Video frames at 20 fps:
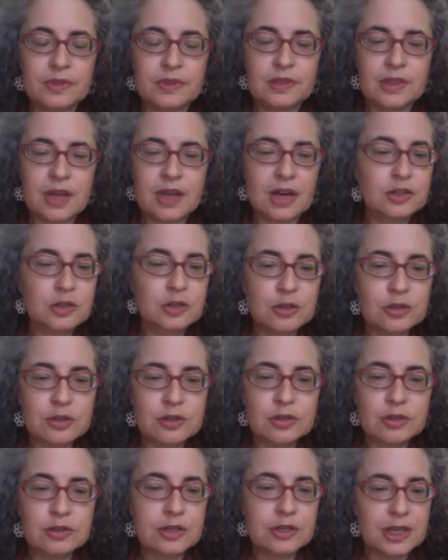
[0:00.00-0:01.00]

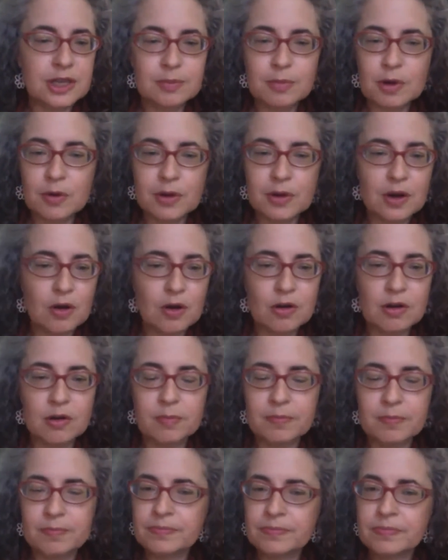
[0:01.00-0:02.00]
nocturnal hemo at
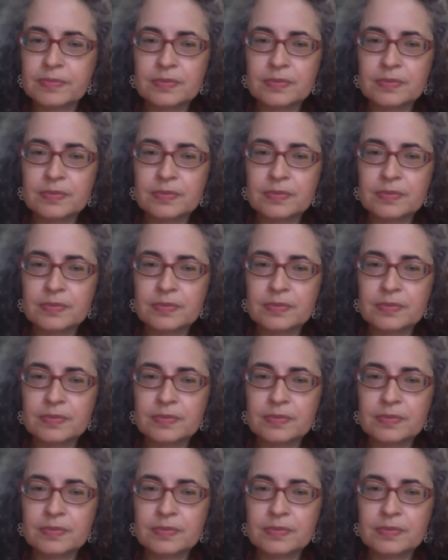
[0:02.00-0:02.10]
home